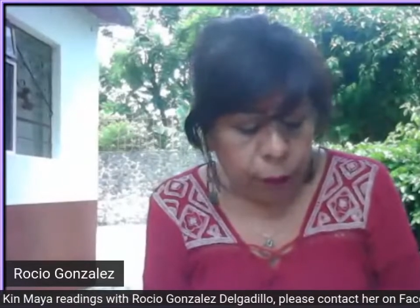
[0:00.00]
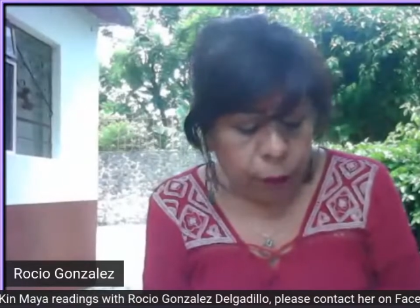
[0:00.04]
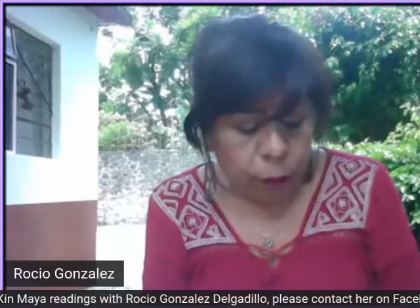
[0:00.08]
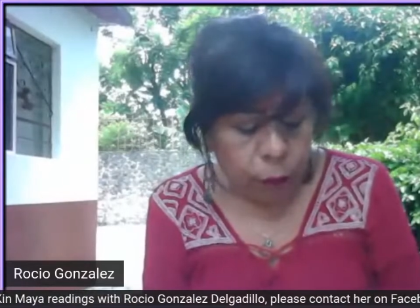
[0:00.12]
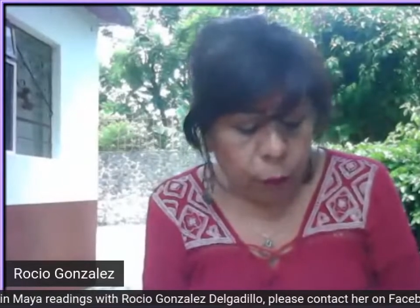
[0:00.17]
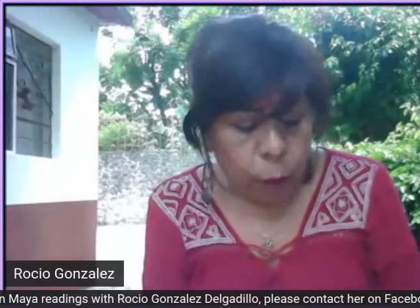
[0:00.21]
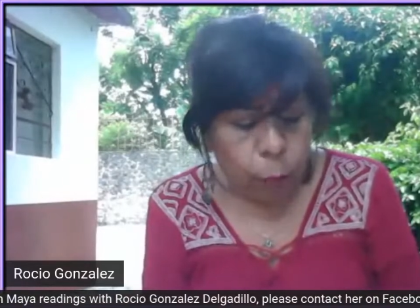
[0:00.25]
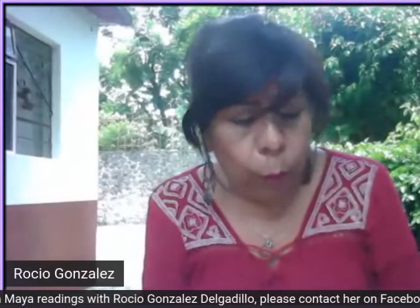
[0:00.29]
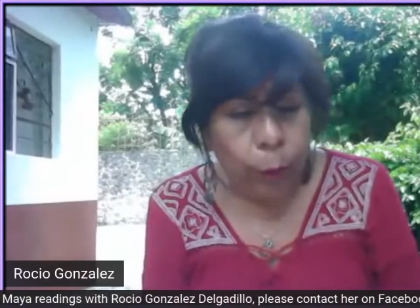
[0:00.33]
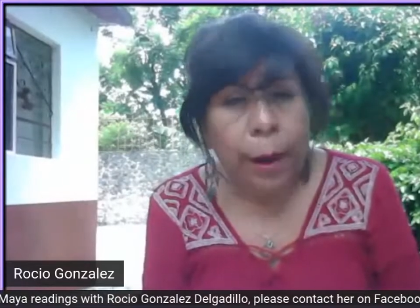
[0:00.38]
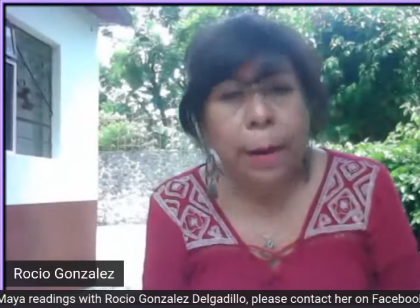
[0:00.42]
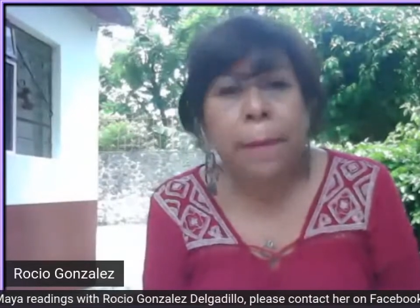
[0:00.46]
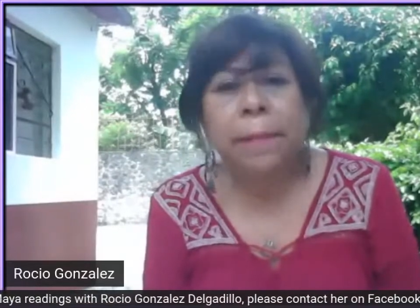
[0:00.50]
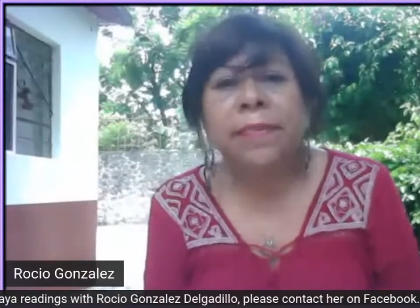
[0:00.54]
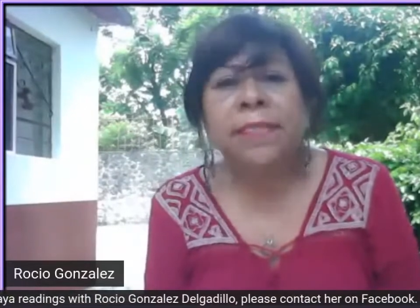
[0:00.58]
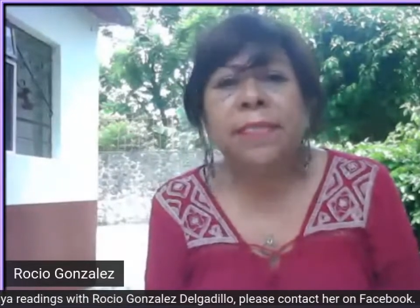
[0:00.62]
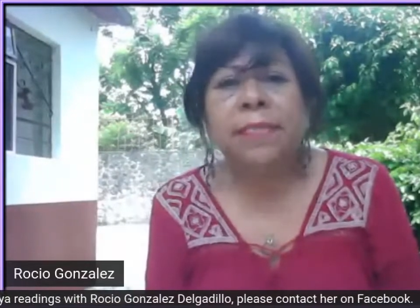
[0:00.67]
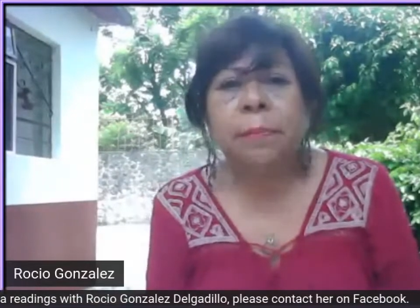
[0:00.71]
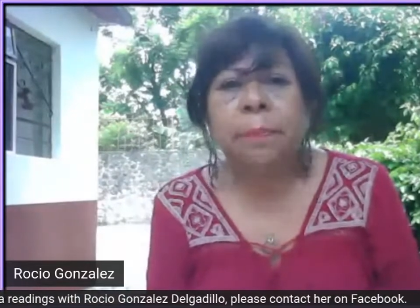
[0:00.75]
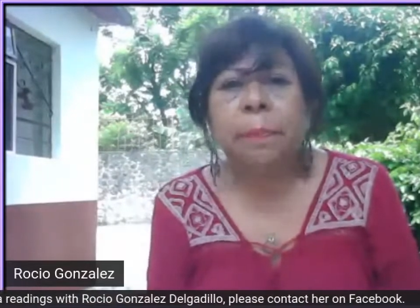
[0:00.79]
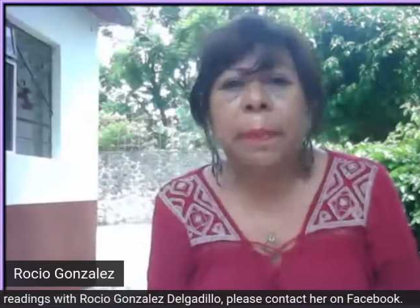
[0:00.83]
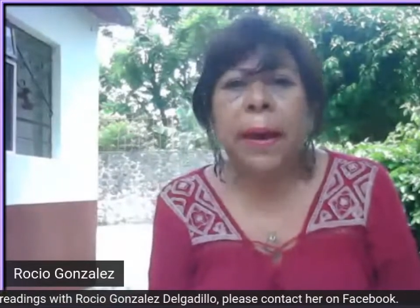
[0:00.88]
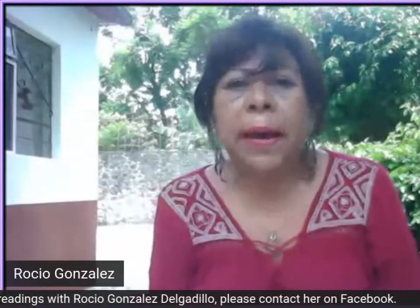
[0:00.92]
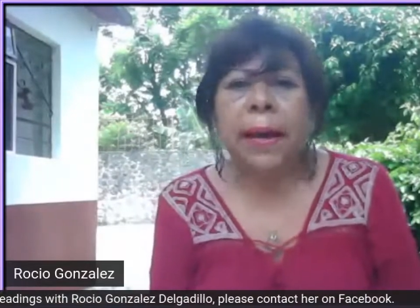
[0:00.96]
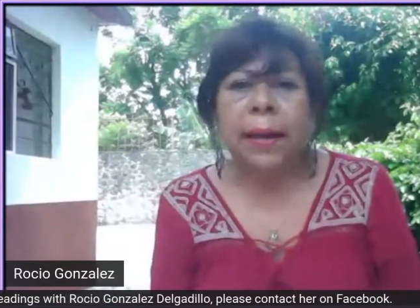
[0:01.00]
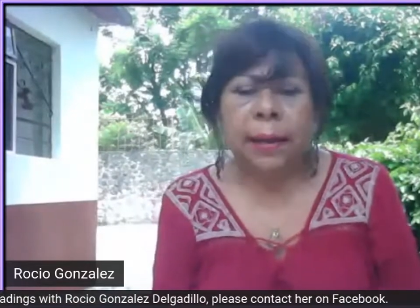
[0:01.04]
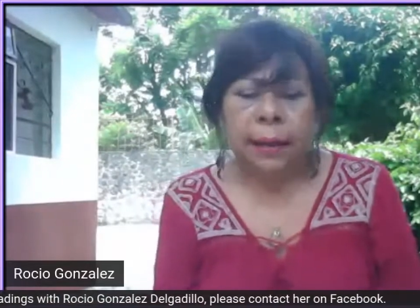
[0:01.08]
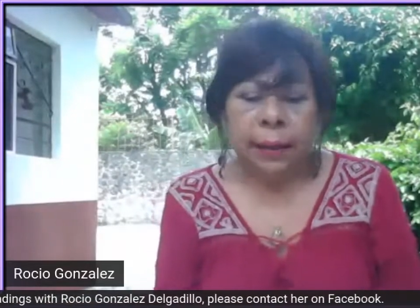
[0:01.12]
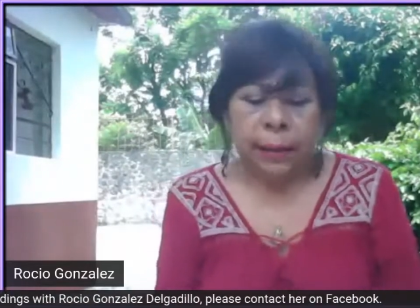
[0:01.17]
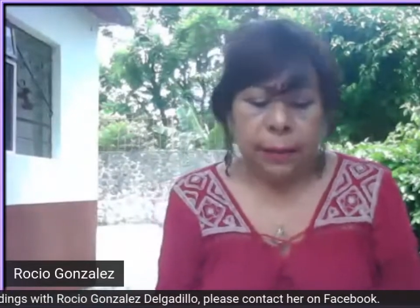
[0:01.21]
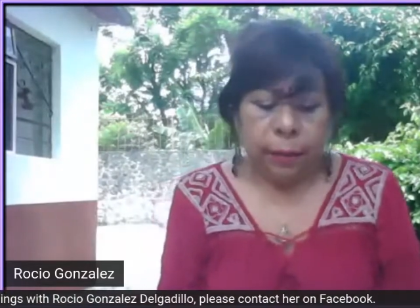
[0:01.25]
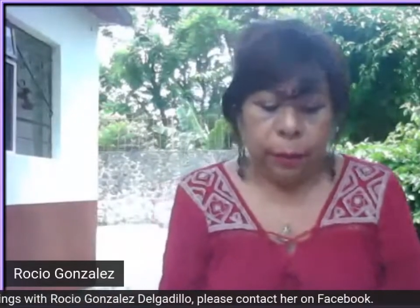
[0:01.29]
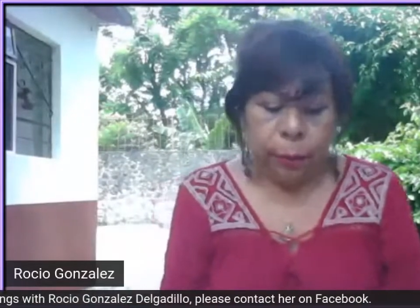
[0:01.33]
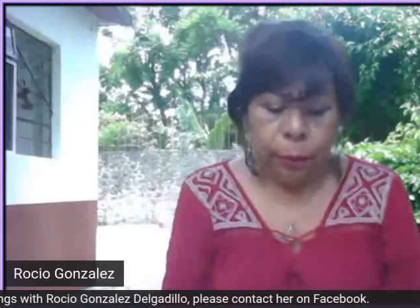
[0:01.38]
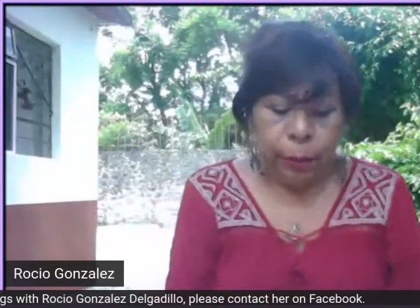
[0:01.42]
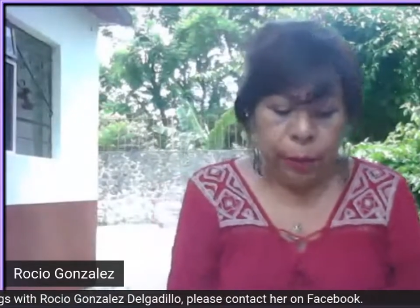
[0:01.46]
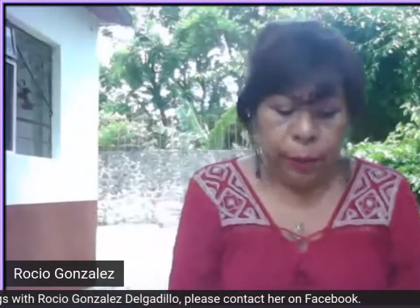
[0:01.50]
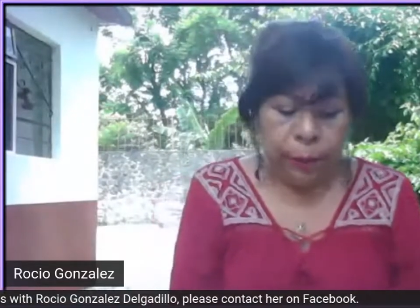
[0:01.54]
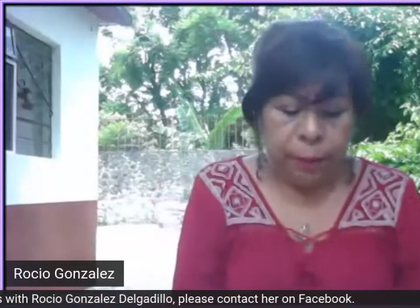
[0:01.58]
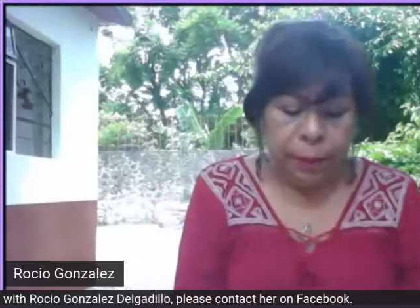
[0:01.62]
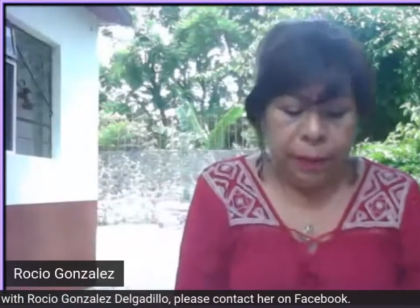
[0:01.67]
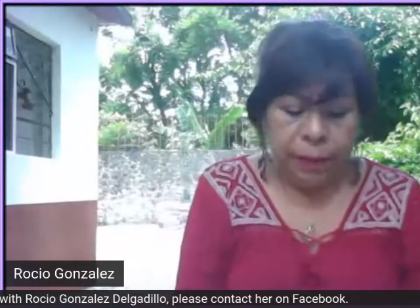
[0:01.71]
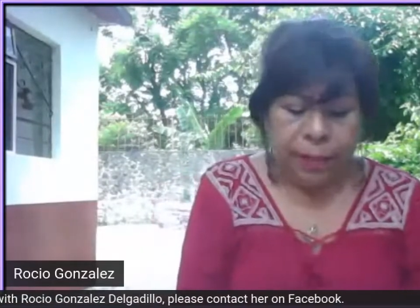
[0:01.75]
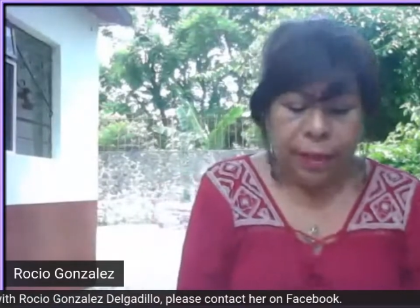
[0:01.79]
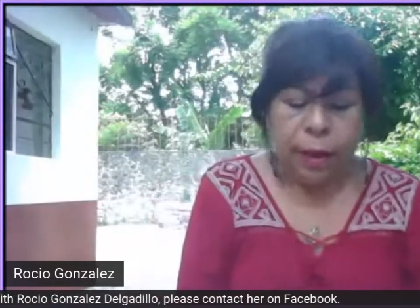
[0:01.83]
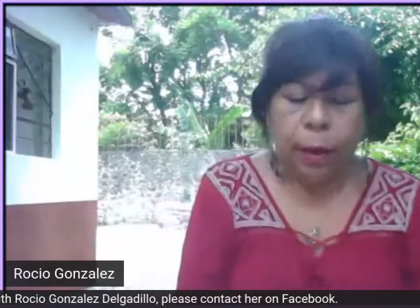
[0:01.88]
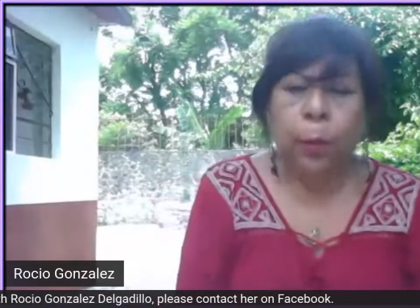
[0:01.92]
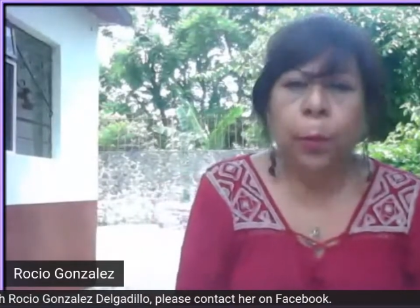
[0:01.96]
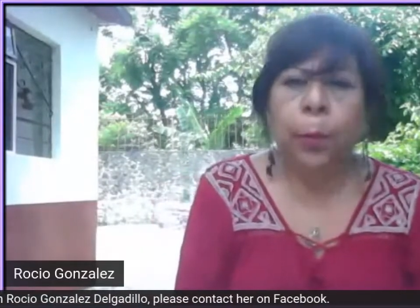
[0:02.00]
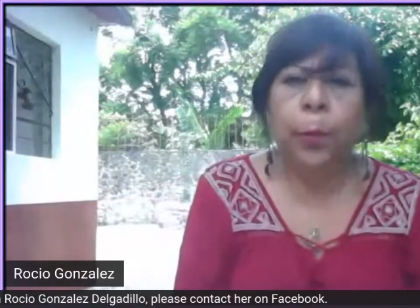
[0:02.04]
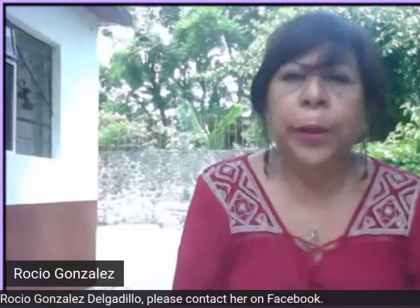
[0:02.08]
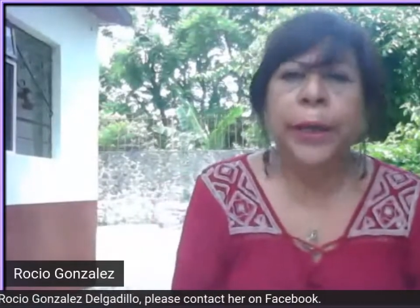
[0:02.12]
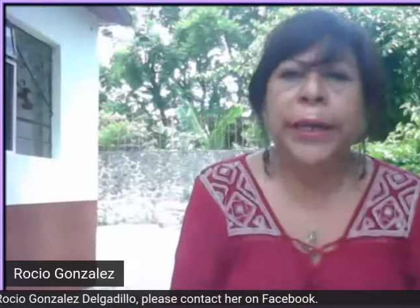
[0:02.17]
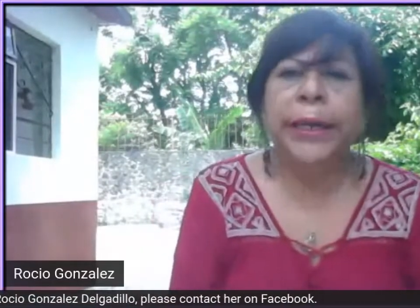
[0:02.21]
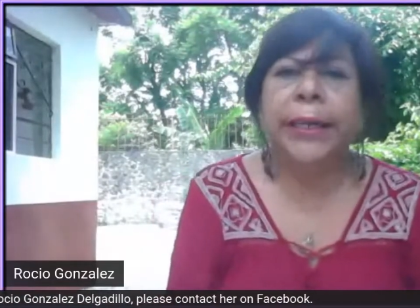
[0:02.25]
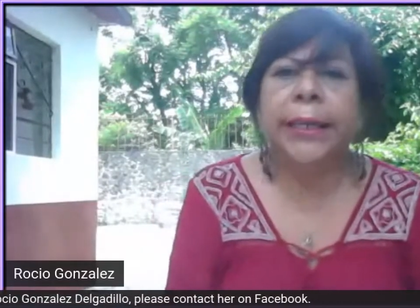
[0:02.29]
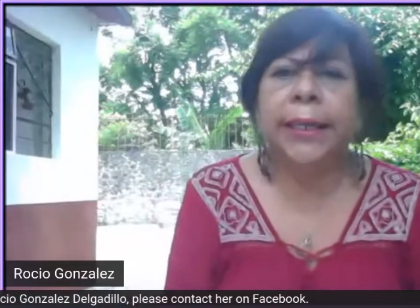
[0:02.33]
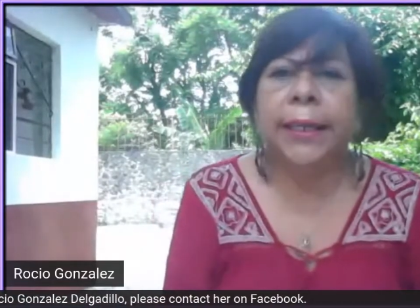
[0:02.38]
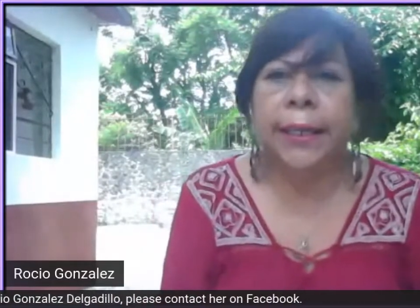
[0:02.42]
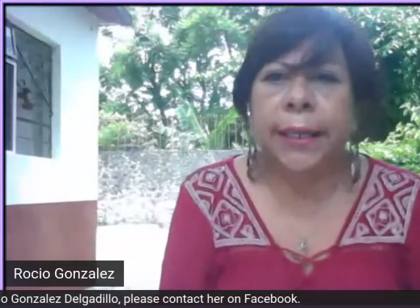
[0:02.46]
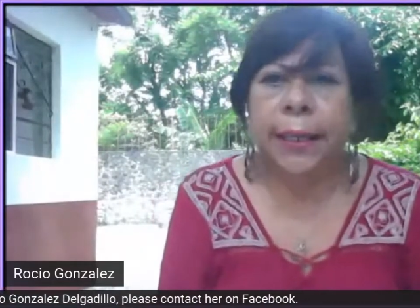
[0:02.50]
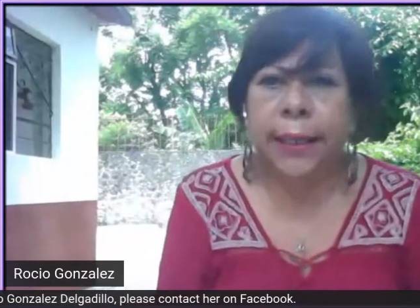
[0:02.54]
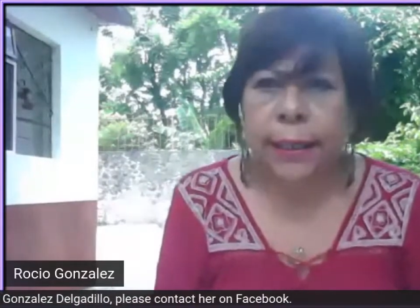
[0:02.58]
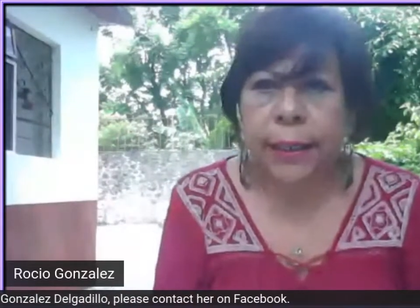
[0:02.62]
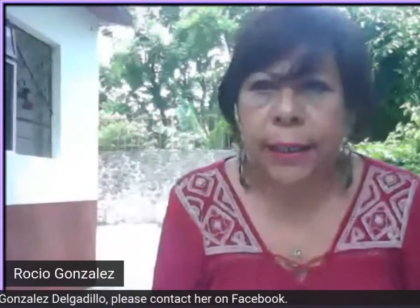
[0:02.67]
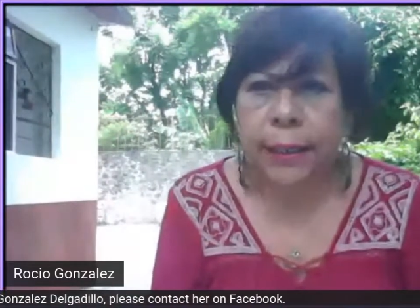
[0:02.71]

wave spell will be the wind.